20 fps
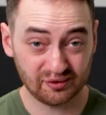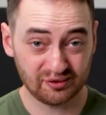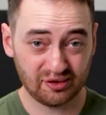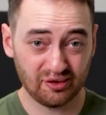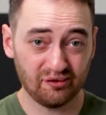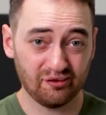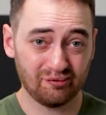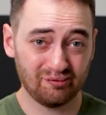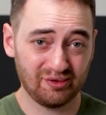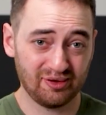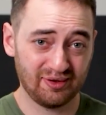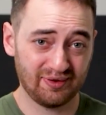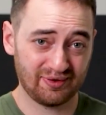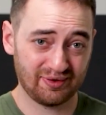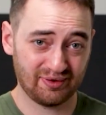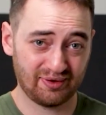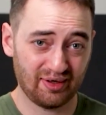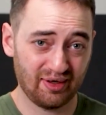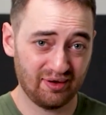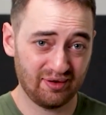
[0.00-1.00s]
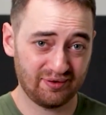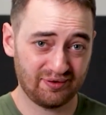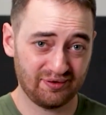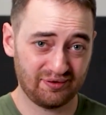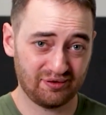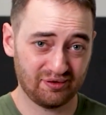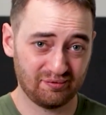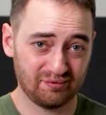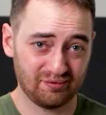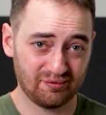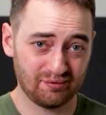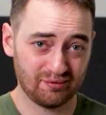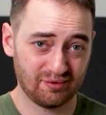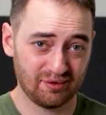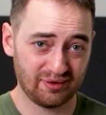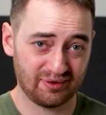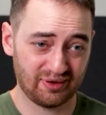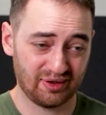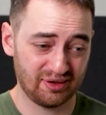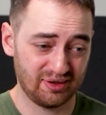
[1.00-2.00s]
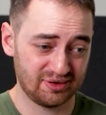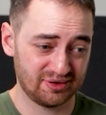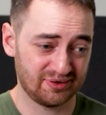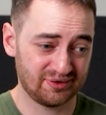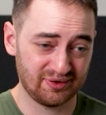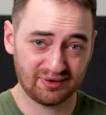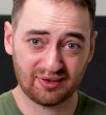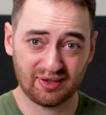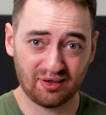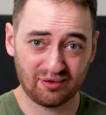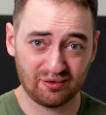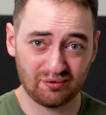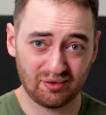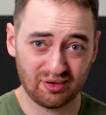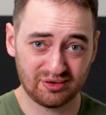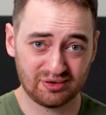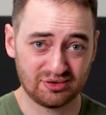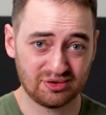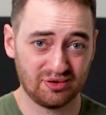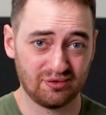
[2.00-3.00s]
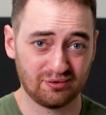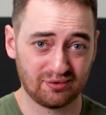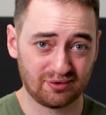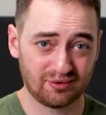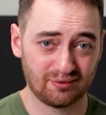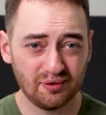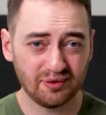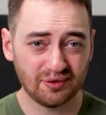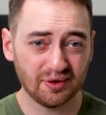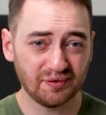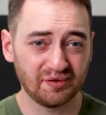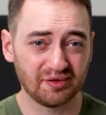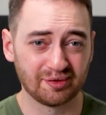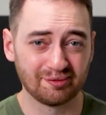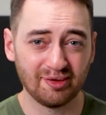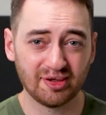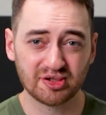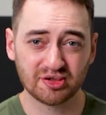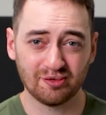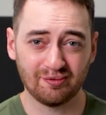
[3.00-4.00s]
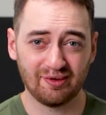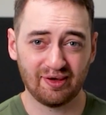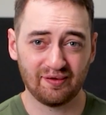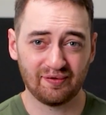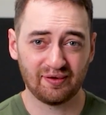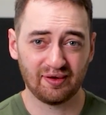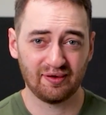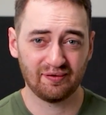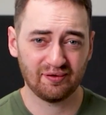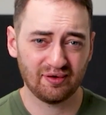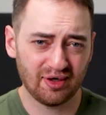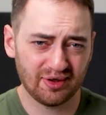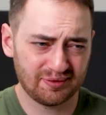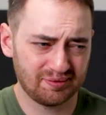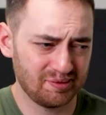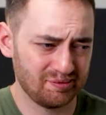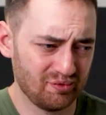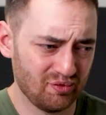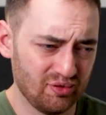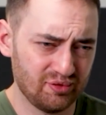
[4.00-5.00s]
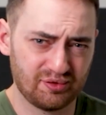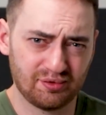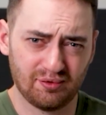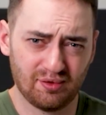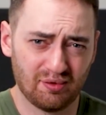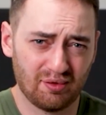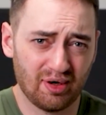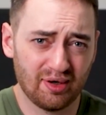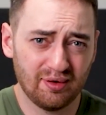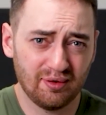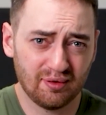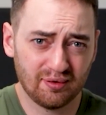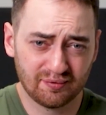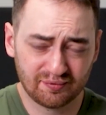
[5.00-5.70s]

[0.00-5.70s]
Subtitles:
you're telling me his entire system is that he just sits down and writes jokes. There's nothing special about that. There has to be more to it, right?